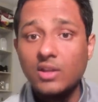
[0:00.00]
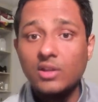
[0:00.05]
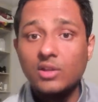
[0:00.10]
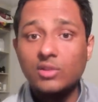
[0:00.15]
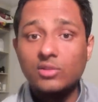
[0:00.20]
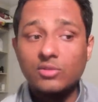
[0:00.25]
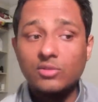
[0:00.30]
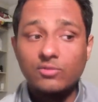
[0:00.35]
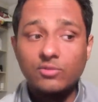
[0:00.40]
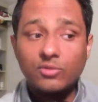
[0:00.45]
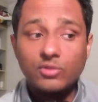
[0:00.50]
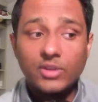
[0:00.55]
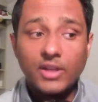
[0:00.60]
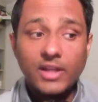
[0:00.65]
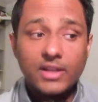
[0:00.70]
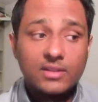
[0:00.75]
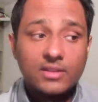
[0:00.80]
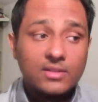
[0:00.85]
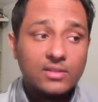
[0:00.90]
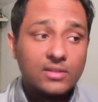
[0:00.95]
so for
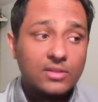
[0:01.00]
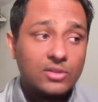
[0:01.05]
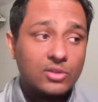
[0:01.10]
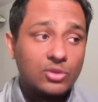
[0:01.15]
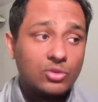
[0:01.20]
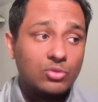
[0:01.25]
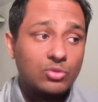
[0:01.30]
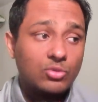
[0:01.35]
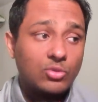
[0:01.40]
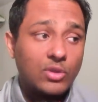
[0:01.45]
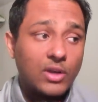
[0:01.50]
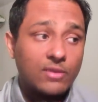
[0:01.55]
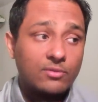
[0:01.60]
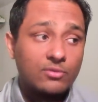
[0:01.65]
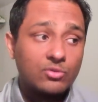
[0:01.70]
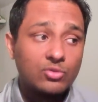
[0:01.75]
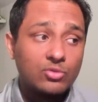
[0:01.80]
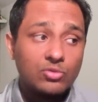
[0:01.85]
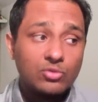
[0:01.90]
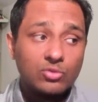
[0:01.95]
that you have
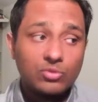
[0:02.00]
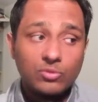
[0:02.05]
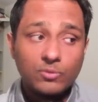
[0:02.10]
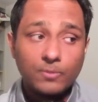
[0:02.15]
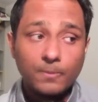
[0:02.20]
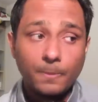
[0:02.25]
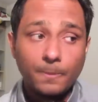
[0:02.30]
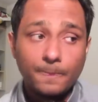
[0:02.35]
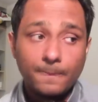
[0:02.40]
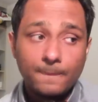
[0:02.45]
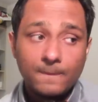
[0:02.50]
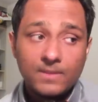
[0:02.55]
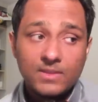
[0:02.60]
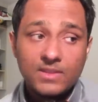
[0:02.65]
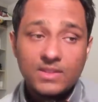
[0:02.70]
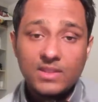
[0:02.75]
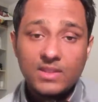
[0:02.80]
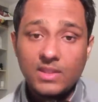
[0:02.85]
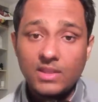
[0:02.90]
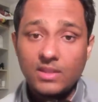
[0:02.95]
to
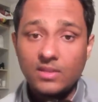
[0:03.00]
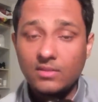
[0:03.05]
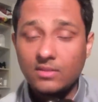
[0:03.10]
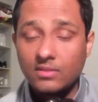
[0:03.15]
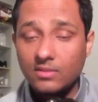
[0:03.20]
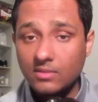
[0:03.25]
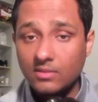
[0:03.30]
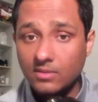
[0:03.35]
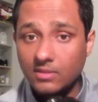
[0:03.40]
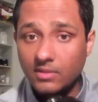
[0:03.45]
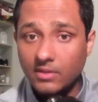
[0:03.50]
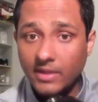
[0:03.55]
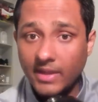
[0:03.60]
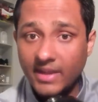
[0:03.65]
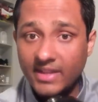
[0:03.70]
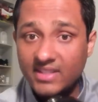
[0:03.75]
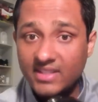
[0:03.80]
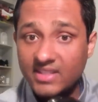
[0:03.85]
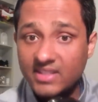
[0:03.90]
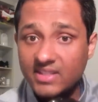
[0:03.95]
see
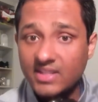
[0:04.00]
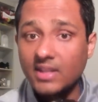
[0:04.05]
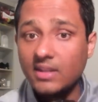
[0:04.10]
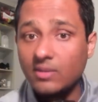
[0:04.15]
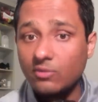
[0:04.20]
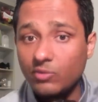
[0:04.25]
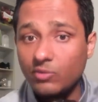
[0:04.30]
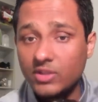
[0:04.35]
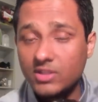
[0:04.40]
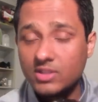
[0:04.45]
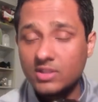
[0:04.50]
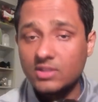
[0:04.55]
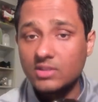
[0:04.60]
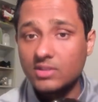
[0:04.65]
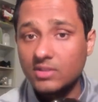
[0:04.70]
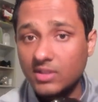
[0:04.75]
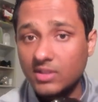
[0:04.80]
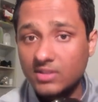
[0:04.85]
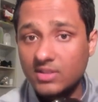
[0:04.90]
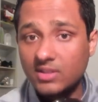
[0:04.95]
in detail which
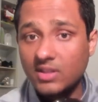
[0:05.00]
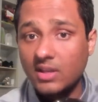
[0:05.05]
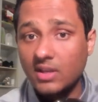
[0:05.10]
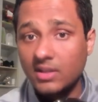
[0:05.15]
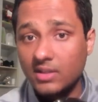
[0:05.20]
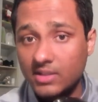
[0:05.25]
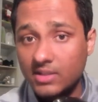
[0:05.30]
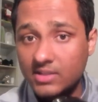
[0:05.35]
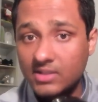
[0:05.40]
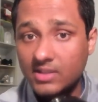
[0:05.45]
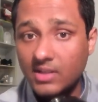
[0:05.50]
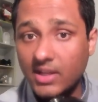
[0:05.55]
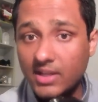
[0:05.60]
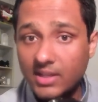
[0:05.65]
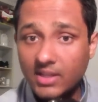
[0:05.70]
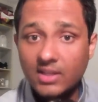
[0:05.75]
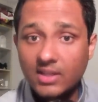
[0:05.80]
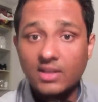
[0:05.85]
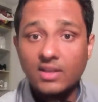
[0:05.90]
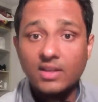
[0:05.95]
dasha is
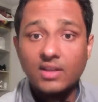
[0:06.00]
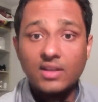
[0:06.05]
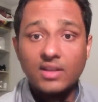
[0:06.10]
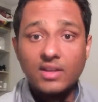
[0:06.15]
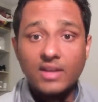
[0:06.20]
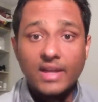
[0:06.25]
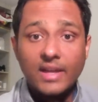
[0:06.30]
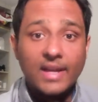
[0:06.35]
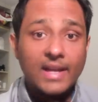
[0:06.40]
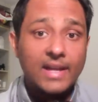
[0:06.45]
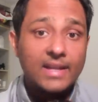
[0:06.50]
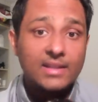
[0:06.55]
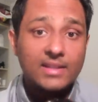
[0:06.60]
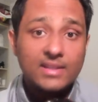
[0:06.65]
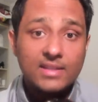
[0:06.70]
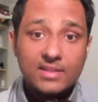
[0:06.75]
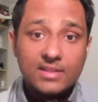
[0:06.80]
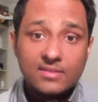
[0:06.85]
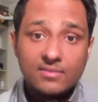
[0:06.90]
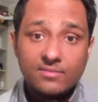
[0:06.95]
running and
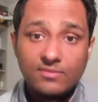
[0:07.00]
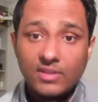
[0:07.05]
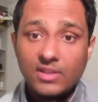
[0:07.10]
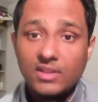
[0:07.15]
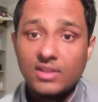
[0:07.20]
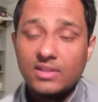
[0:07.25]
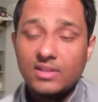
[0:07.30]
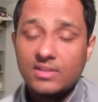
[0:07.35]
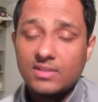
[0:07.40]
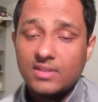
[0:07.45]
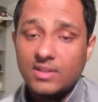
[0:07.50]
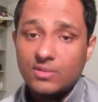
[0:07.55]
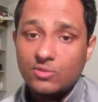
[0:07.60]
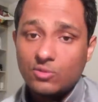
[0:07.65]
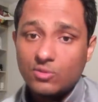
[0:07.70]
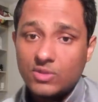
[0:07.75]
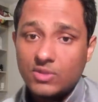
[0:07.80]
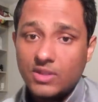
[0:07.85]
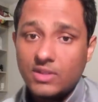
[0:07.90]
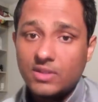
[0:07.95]
is venus
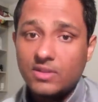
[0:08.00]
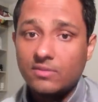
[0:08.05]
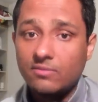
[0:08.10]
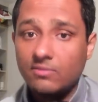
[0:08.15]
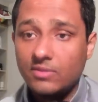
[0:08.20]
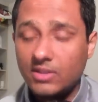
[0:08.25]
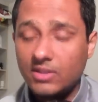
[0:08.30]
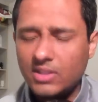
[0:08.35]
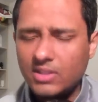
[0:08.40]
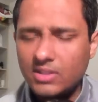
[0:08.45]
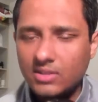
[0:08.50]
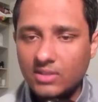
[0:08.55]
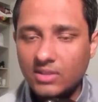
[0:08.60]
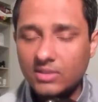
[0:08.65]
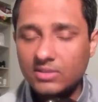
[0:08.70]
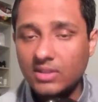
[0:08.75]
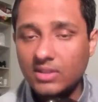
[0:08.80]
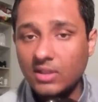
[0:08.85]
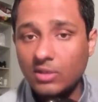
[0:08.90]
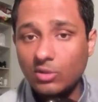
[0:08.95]
associated with the
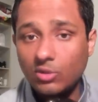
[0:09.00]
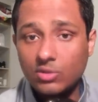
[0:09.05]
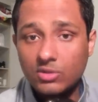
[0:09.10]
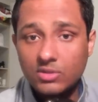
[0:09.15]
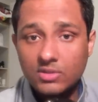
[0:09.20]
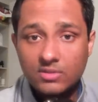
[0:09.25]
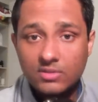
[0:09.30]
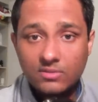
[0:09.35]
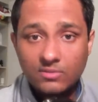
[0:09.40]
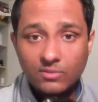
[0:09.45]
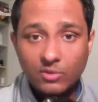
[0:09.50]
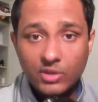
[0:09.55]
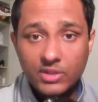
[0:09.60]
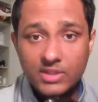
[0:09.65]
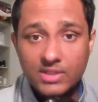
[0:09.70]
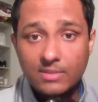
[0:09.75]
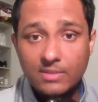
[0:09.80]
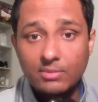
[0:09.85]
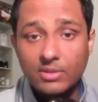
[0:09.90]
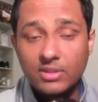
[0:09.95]
dasha lords for
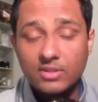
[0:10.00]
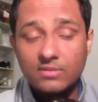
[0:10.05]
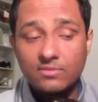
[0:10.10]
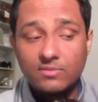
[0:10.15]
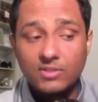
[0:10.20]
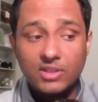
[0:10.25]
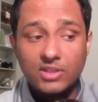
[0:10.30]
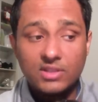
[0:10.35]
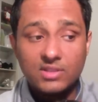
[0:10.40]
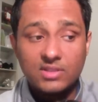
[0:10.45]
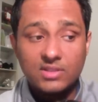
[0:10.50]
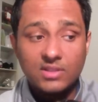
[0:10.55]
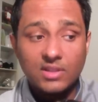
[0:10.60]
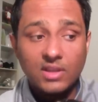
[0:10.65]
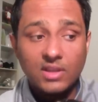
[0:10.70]
example is venus